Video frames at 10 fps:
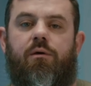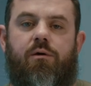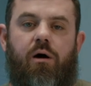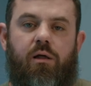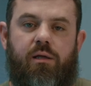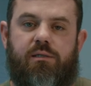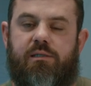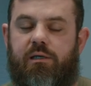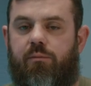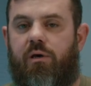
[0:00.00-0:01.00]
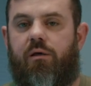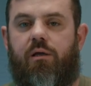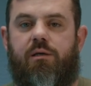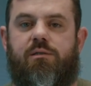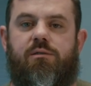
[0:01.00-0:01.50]
call us, email
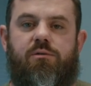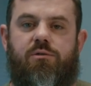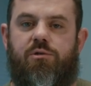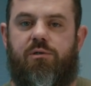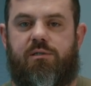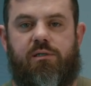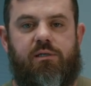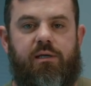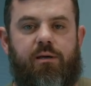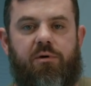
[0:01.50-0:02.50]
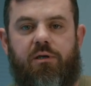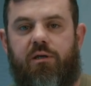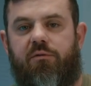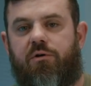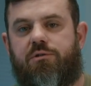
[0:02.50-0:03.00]
us, shoot us a DM on
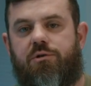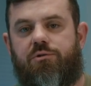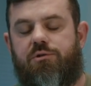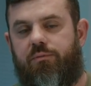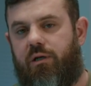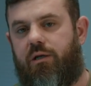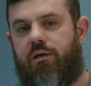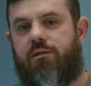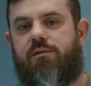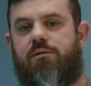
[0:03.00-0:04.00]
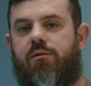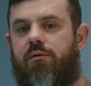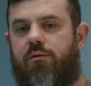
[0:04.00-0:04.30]
any of our social medias.